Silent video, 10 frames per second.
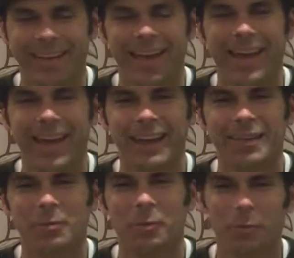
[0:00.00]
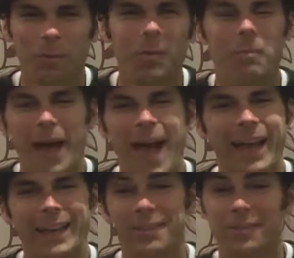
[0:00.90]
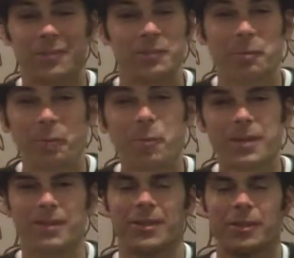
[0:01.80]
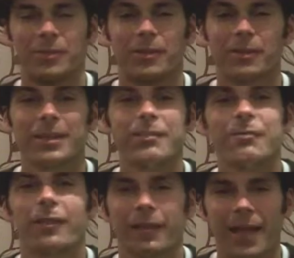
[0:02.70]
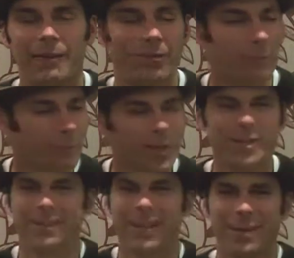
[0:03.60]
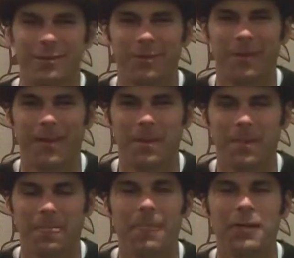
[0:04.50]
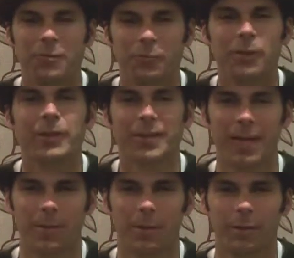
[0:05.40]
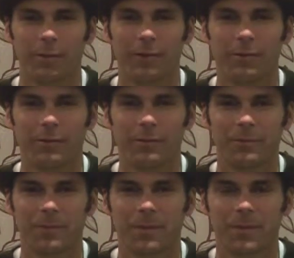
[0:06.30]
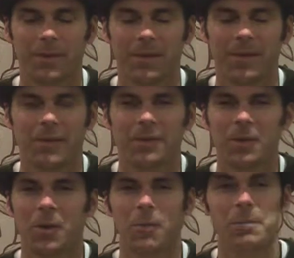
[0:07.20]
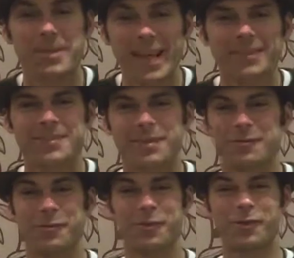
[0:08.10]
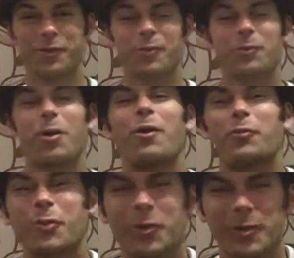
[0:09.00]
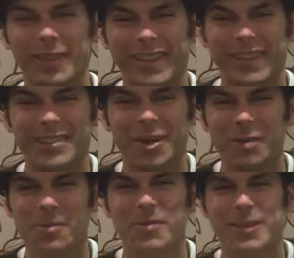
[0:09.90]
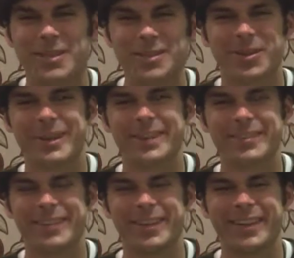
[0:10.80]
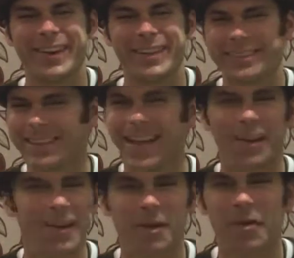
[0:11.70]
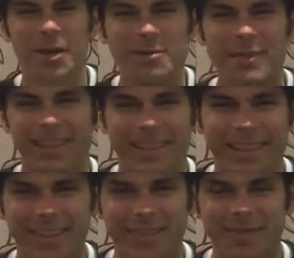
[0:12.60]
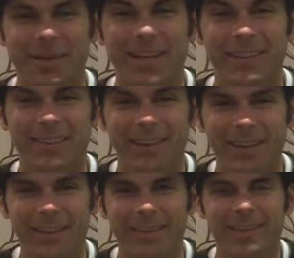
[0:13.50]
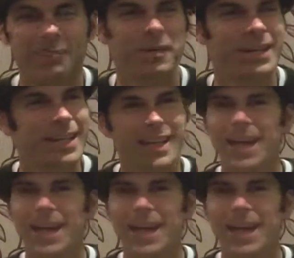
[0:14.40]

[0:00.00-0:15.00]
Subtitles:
and it will ripple back into supporting you to live the life, the rich life that you really came here to live. So that's it for the 12 golden keys. I hope you've enjoyed this video. It's now quite a bit later than when I started this, but